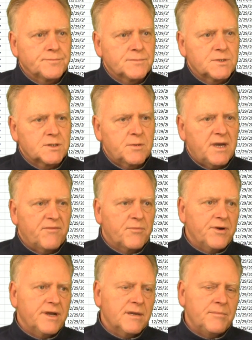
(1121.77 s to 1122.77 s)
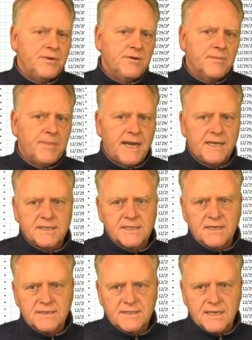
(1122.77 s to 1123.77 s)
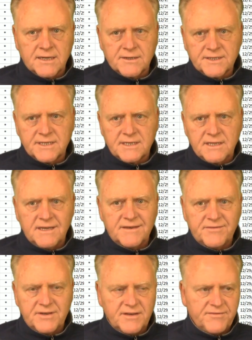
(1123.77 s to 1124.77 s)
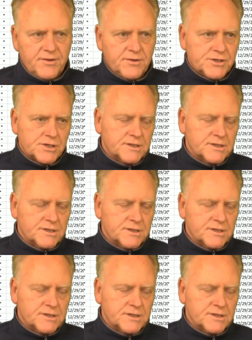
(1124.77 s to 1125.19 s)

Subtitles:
So we have pre-computed buy and sell signals into the infinite future.